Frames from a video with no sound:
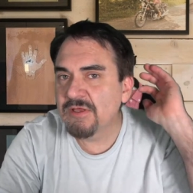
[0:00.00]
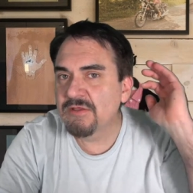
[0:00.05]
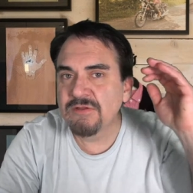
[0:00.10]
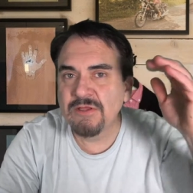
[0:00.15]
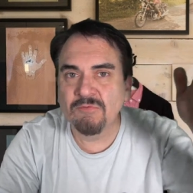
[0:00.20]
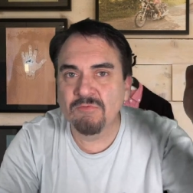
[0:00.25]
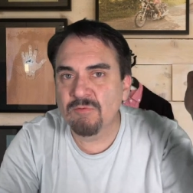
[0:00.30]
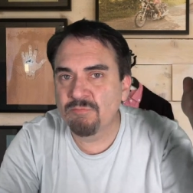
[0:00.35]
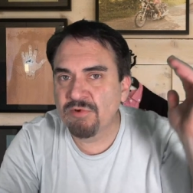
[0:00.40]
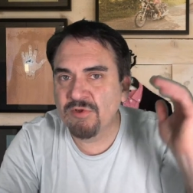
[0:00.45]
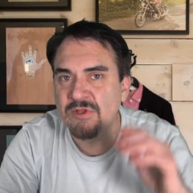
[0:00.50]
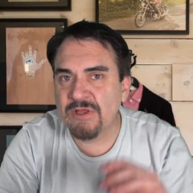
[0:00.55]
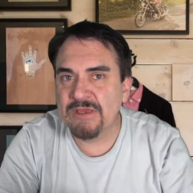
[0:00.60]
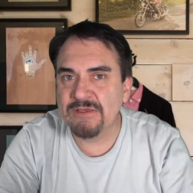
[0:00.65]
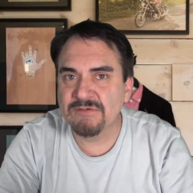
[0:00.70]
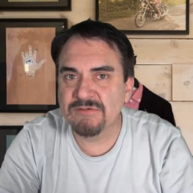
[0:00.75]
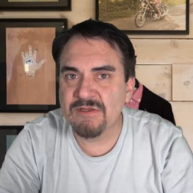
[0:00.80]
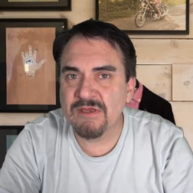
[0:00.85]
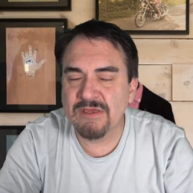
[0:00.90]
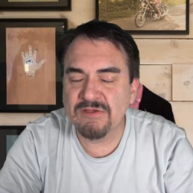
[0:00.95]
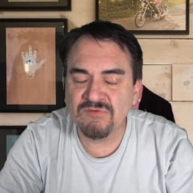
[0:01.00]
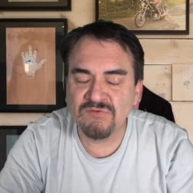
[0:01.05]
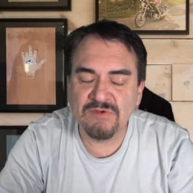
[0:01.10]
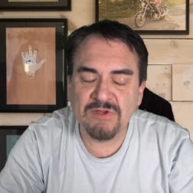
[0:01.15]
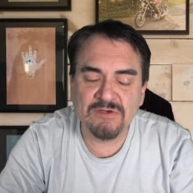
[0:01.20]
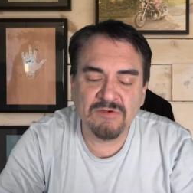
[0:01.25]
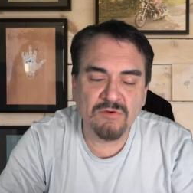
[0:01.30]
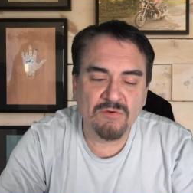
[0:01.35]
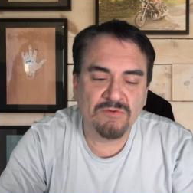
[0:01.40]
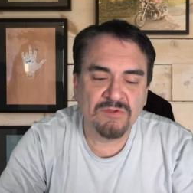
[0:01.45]
They were polite and nice,
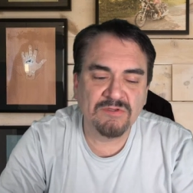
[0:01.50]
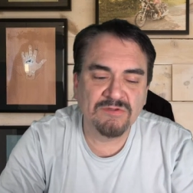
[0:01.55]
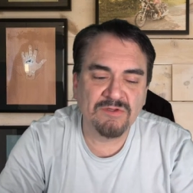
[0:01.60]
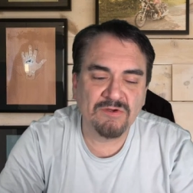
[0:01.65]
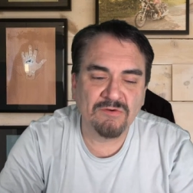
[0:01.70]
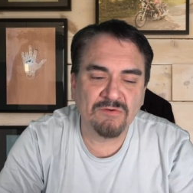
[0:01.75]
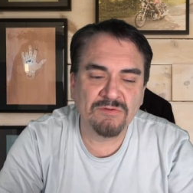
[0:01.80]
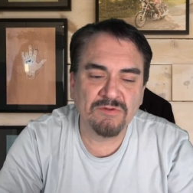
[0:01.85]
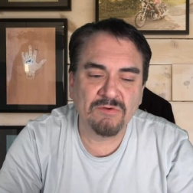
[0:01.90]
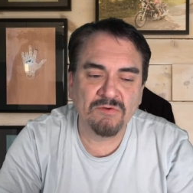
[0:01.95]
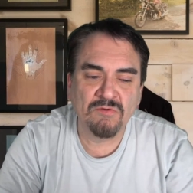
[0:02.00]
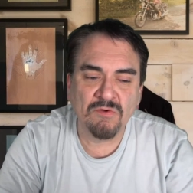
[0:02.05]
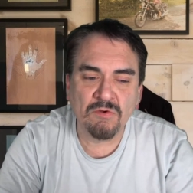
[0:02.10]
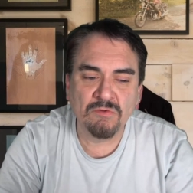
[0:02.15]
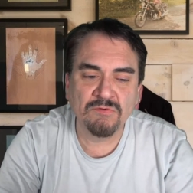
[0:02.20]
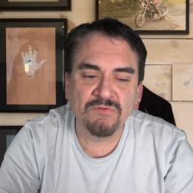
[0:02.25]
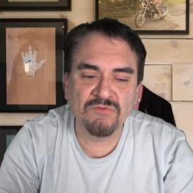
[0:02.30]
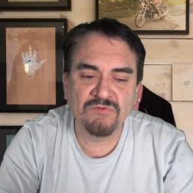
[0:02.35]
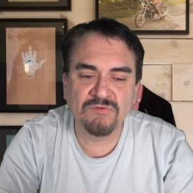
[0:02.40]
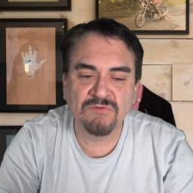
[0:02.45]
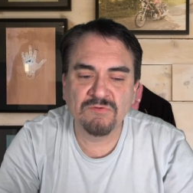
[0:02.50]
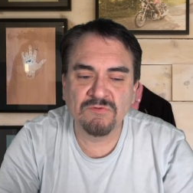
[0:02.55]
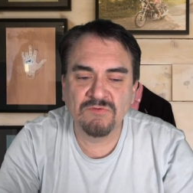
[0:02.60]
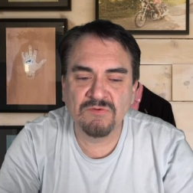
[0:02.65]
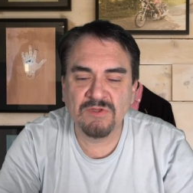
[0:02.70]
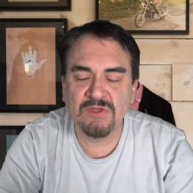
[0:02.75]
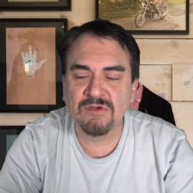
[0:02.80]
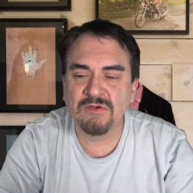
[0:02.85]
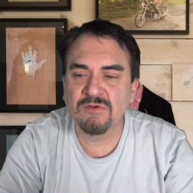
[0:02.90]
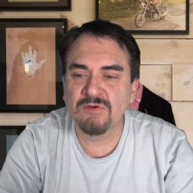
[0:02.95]
and I know that their goal is to
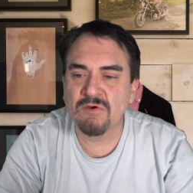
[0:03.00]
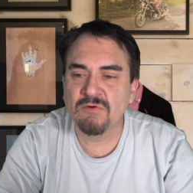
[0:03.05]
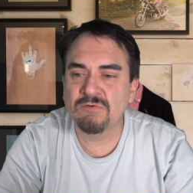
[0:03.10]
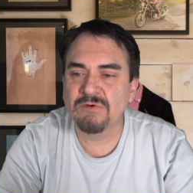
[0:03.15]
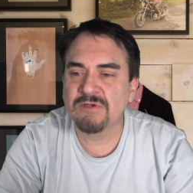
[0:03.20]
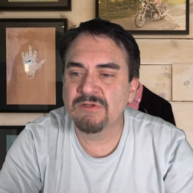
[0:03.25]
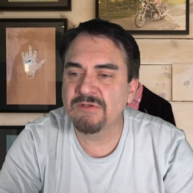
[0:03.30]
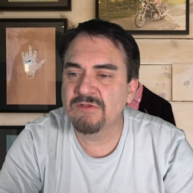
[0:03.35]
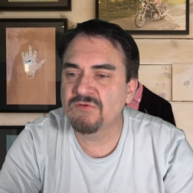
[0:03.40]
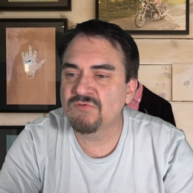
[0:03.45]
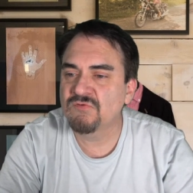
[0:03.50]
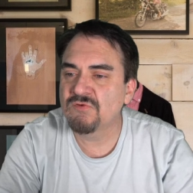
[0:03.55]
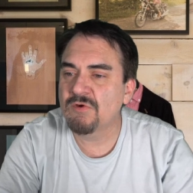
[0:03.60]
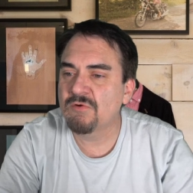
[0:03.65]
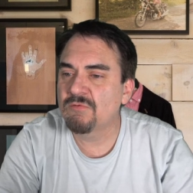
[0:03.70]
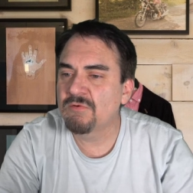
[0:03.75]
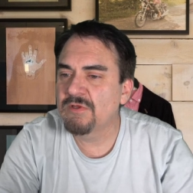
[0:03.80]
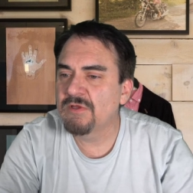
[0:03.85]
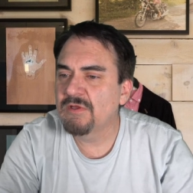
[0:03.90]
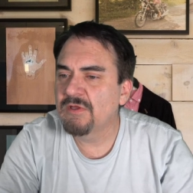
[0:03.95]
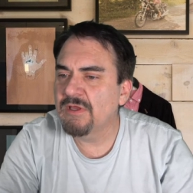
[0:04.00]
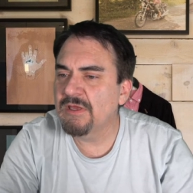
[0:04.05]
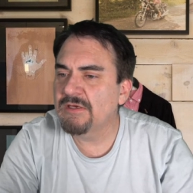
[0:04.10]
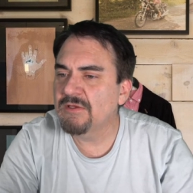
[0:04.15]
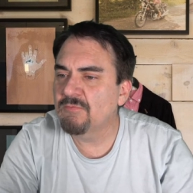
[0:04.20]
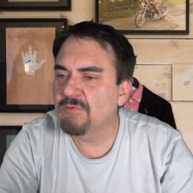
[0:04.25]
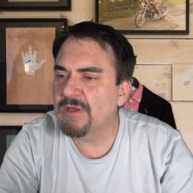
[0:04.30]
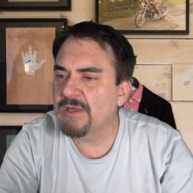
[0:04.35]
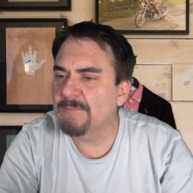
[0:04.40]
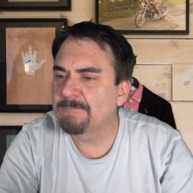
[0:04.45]
get it going at least. So
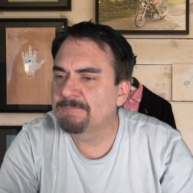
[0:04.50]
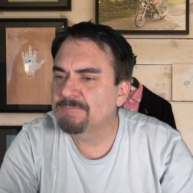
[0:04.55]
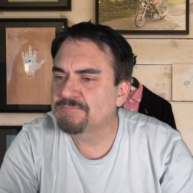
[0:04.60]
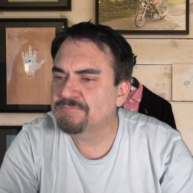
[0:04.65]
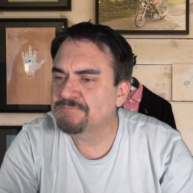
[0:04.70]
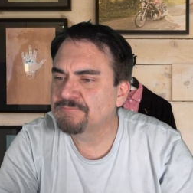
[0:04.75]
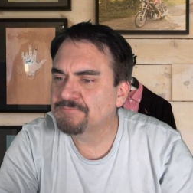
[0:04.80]
anyway.